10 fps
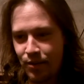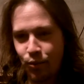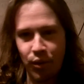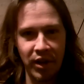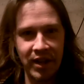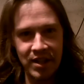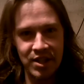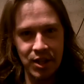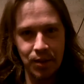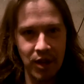brilliant
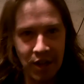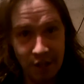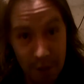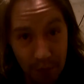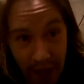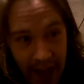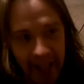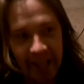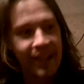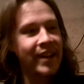subconscious
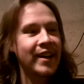planning,